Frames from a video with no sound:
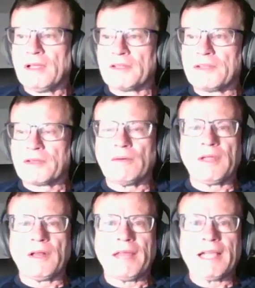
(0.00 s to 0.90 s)
So,
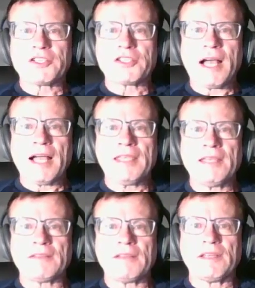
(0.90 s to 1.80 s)
that shock
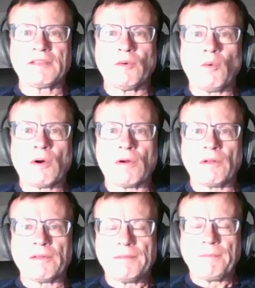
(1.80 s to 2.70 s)
hit the
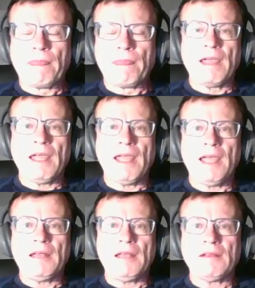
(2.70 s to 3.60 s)
world.
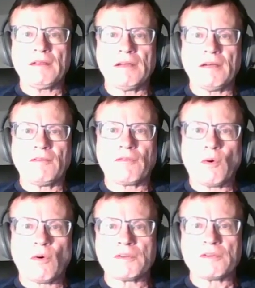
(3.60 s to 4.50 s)
And of
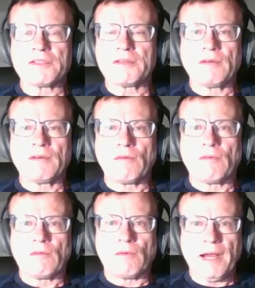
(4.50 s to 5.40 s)
course,
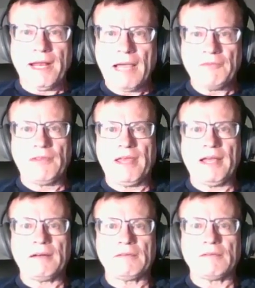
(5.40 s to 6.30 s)
right after
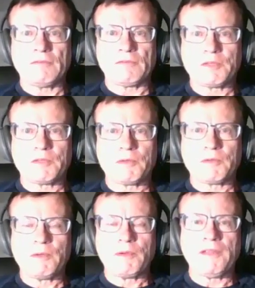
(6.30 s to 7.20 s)
that, it was supposed
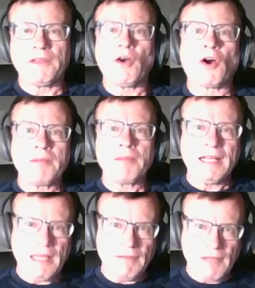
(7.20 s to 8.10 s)
to be the
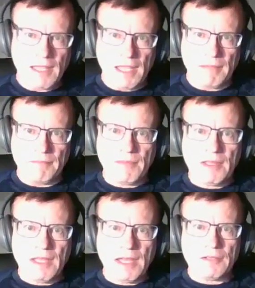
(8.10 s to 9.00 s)
Army-Navy game.
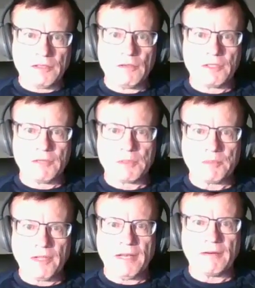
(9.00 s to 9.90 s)
And it usually was
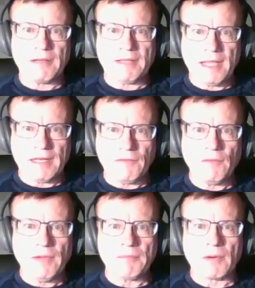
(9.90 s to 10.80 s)
played at the end of
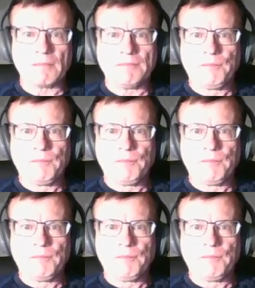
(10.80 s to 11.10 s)
November.